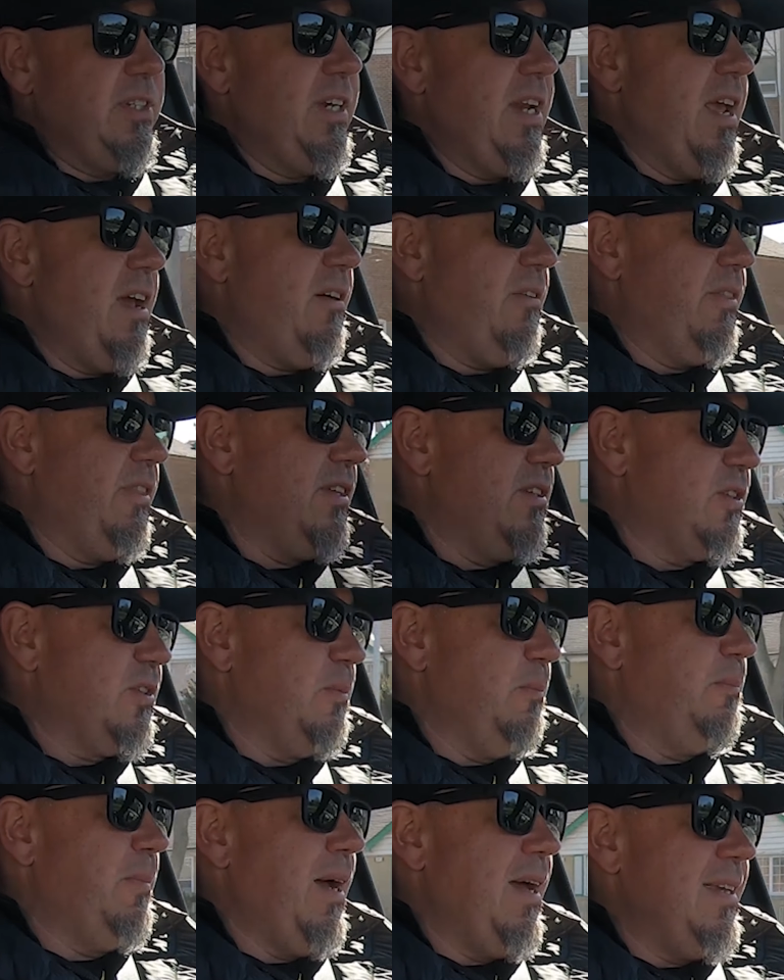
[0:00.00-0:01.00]
Now
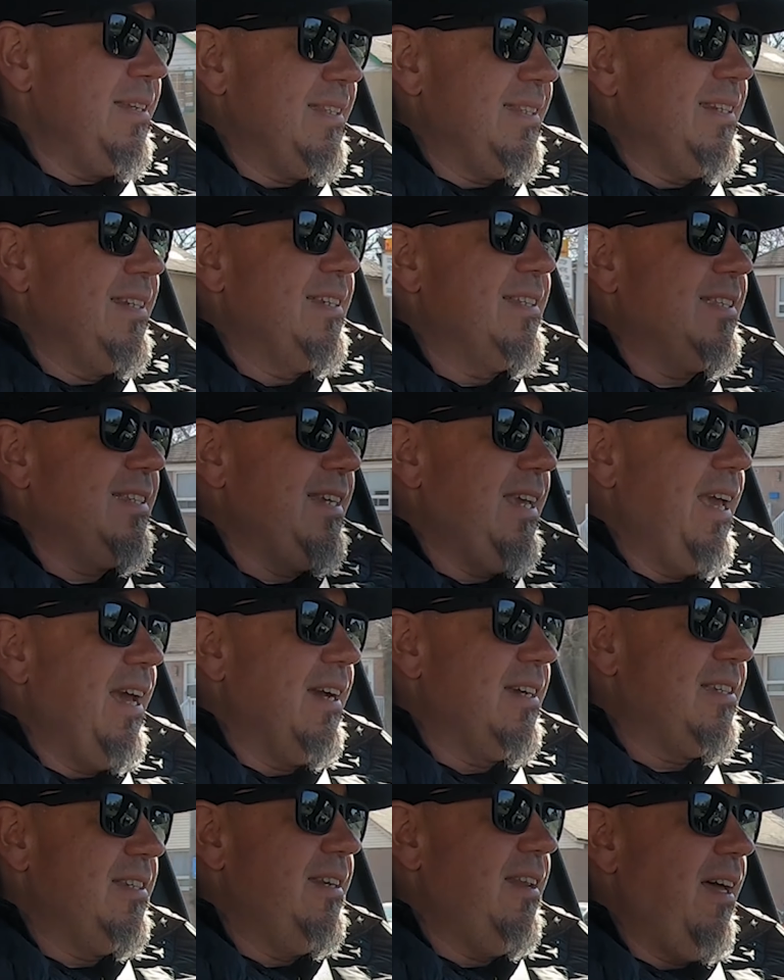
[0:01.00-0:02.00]
this Mazda C
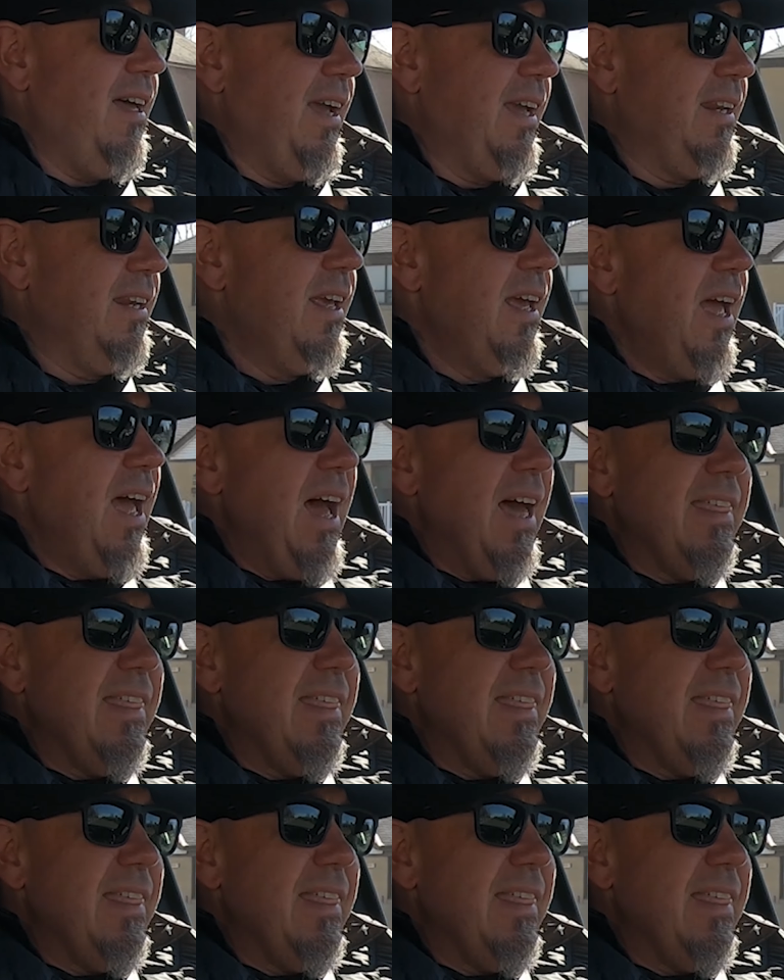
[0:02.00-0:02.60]
X nine,